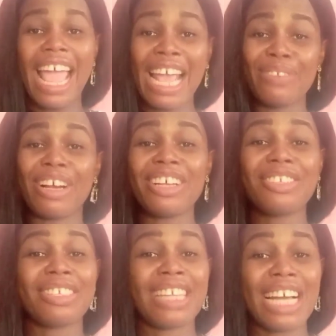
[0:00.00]
And we're going
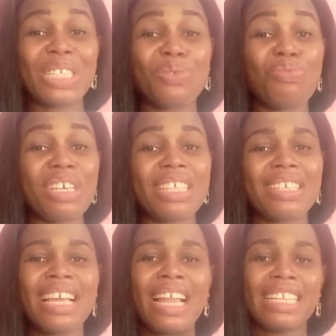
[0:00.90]
to start with
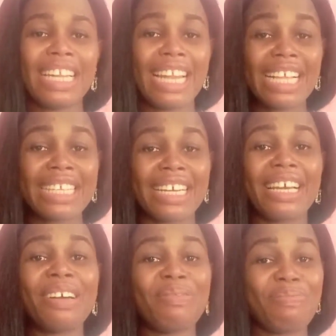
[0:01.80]
the
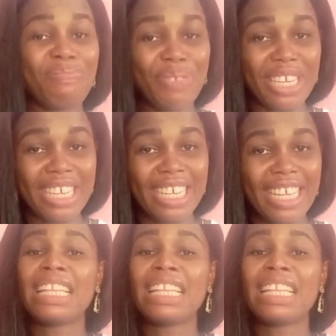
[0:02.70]
letter B.